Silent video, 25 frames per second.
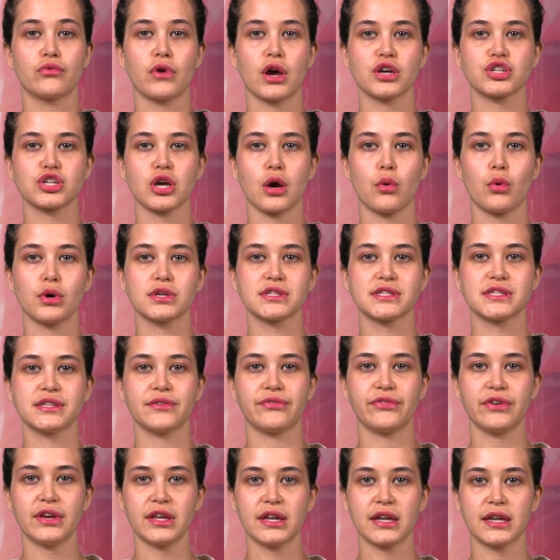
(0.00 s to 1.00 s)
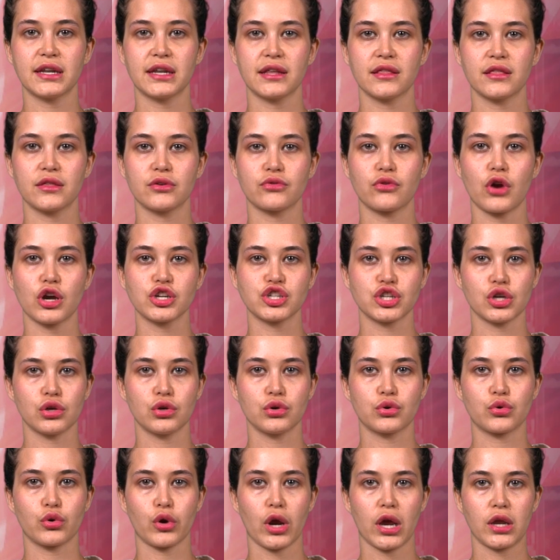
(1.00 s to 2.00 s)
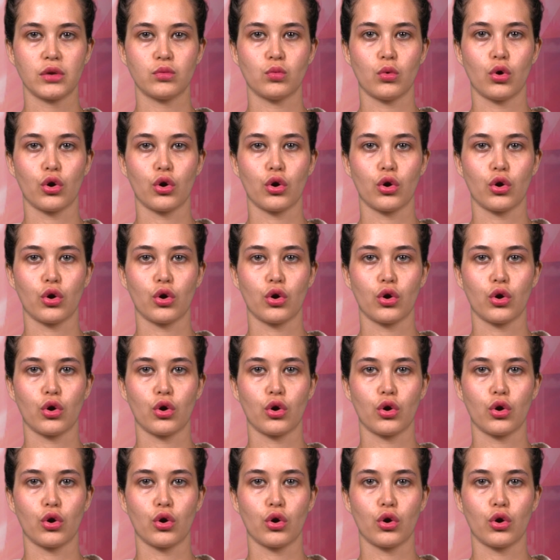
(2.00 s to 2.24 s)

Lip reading: Russia was defeated in the Russia-Ukraine